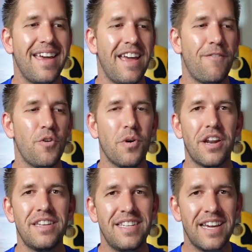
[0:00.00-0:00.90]
If you want
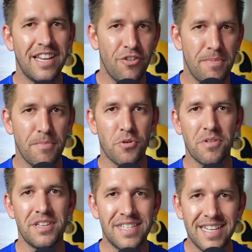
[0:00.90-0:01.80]
to dig into a bit more of
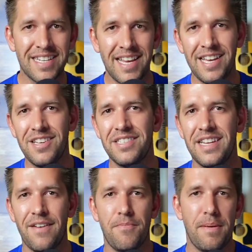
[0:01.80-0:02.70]
the details and
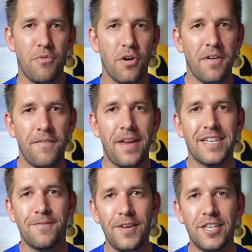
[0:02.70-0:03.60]
have a bit more
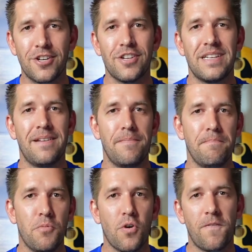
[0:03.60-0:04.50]
advanced features and
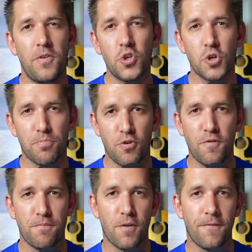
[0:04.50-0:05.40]
more
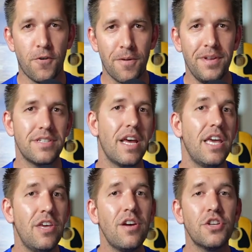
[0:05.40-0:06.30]
future-proof performance,
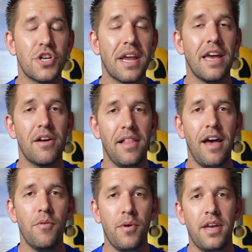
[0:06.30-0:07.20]
you can check out
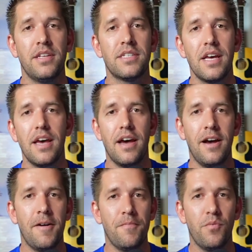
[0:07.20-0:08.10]
Cloudways,
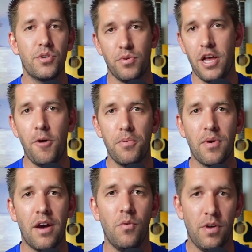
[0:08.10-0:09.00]
um, which will help you
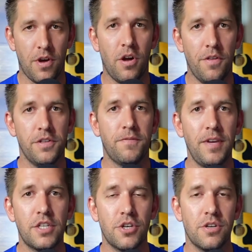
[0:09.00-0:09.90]
out with all of those
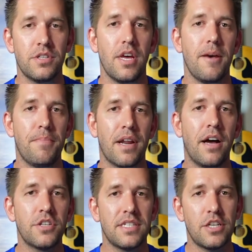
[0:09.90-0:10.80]
features. But
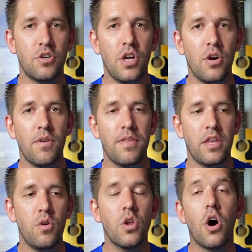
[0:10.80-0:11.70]
I'll just let you know that
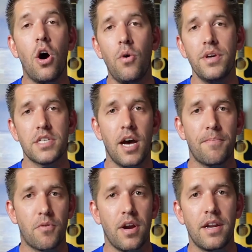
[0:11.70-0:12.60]
you can always
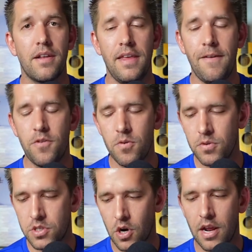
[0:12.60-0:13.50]
upgrade. If you
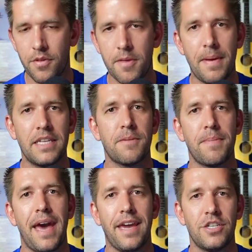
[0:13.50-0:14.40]
start out with a basic
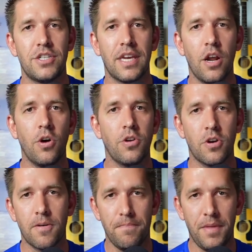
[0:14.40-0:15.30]
package to get all
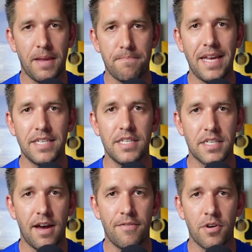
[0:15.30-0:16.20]
your like bases
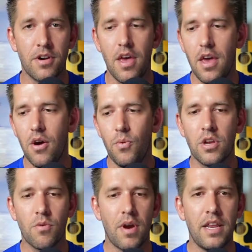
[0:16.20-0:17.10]
covered, when
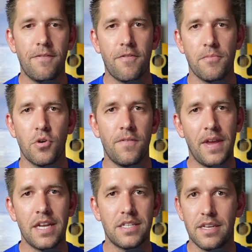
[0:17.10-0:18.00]
you're ready for more
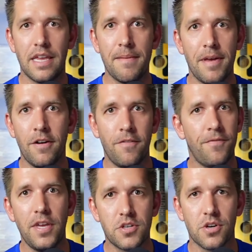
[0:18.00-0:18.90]
advanced email
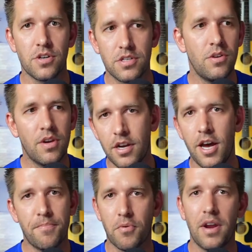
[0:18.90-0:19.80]
features, you can
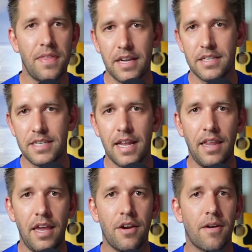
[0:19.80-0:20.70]
upgrade that set
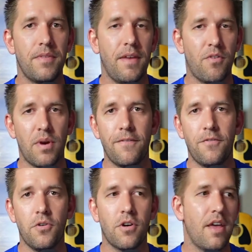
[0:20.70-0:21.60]
later. If you're ready
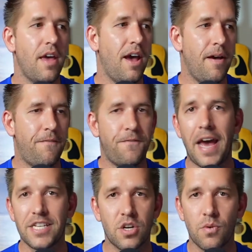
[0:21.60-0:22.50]
for a
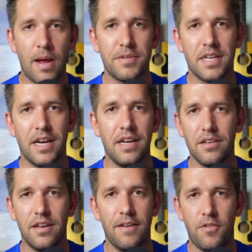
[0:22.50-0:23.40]
faster
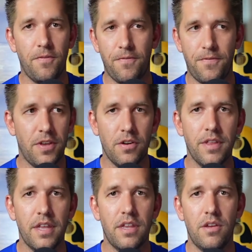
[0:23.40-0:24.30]
website, if you feel
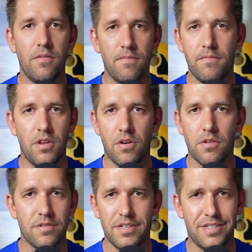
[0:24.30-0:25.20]
that you
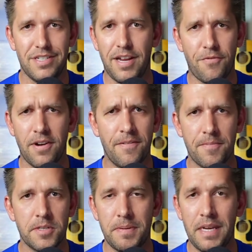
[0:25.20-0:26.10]
yours is suffering
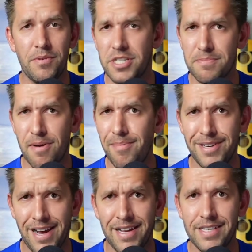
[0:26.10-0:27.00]
from speed, which it's probably
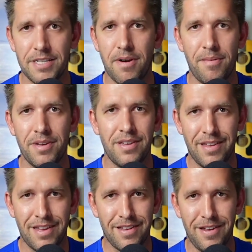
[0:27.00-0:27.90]
not, that's probably
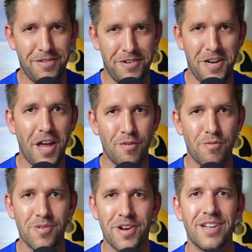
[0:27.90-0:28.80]
like a, not the
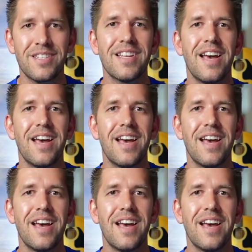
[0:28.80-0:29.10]
root cause.